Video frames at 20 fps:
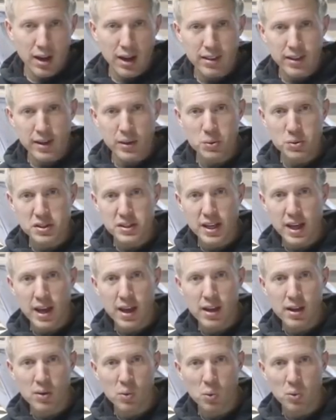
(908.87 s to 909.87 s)
I think it was
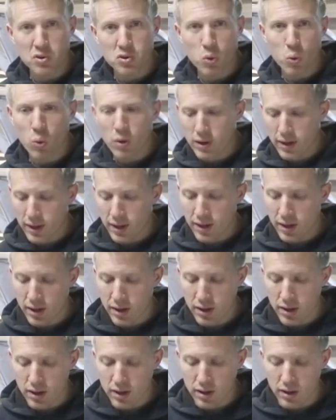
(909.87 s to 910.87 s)
10 or 20
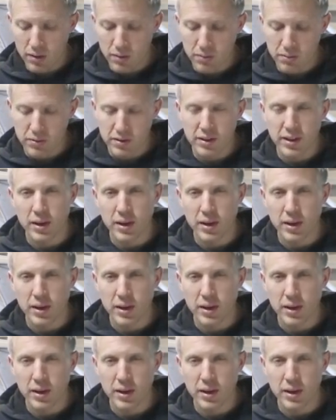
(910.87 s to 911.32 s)
of,